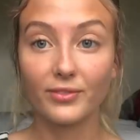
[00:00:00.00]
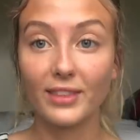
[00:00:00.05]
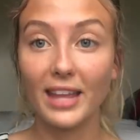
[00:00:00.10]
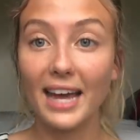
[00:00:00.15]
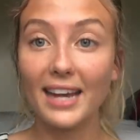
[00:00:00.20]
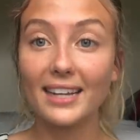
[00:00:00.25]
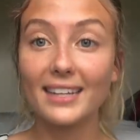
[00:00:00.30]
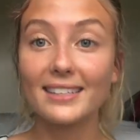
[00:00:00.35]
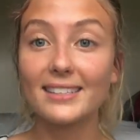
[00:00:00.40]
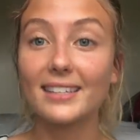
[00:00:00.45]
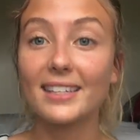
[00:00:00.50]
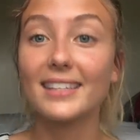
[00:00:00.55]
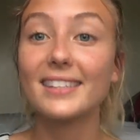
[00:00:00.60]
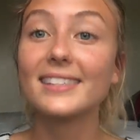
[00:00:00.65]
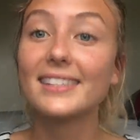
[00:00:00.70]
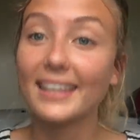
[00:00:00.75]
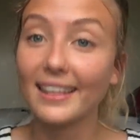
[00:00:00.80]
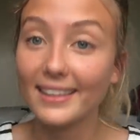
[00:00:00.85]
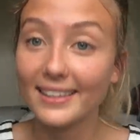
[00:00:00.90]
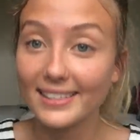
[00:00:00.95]
That is
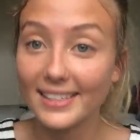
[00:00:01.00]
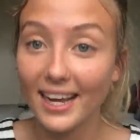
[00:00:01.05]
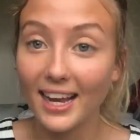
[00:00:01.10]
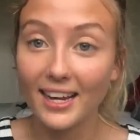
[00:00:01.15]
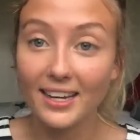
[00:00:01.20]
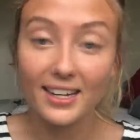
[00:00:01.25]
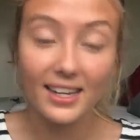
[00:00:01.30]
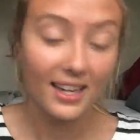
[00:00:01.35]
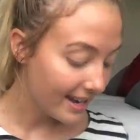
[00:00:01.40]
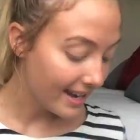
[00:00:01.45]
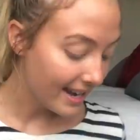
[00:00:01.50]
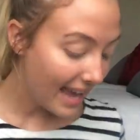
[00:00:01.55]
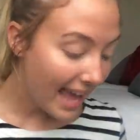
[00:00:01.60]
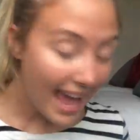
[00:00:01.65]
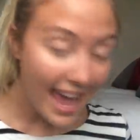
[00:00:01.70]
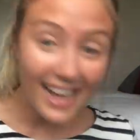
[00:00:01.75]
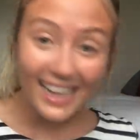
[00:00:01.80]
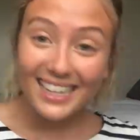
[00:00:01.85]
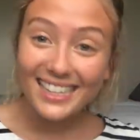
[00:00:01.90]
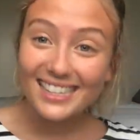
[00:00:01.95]
concealer done.
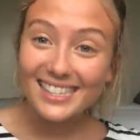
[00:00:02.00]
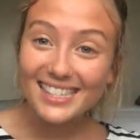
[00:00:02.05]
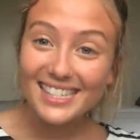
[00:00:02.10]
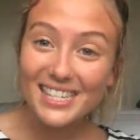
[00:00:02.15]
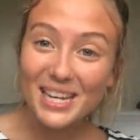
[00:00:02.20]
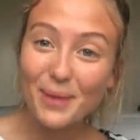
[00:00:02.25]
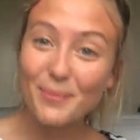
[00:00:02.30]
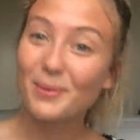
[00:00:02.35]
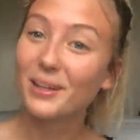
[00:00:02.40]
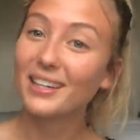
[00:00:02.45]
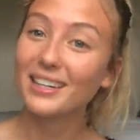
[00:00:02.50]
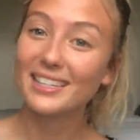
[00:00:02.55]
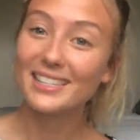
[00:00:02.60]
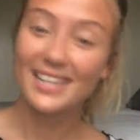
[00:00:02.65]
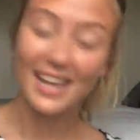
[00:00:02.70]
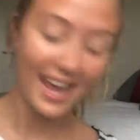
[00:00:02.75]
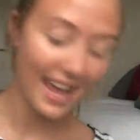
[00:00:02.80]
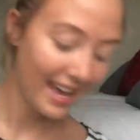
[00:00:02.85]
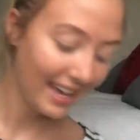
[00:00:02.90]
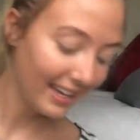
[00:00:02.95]
Next, I'm gonna
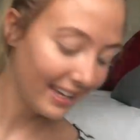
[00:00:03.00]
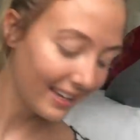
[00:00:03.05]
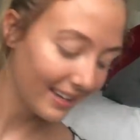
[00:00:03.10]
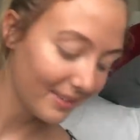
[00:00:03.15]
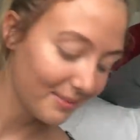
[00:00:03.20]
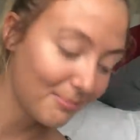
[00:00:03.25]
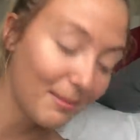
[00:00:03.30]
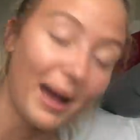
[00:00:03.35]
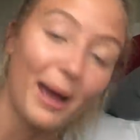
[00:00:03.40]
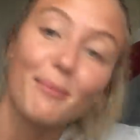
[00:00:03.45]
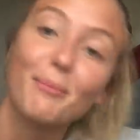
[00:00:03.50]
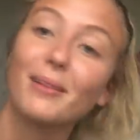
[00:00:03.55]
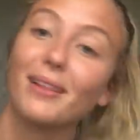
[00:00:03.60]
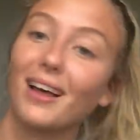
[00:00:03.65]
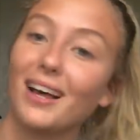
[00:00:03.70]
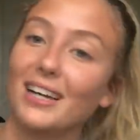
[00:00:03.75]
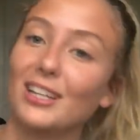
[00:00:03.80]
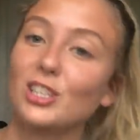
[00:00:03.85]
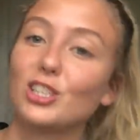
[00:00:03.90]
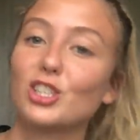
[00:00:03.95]
take my
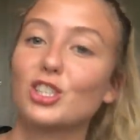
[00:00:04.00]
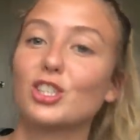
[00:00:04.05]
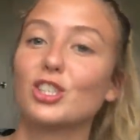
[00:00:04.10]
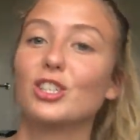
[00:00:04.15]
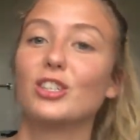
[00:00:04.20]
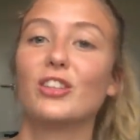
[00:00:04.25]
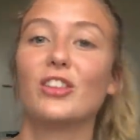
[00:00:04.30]
blush.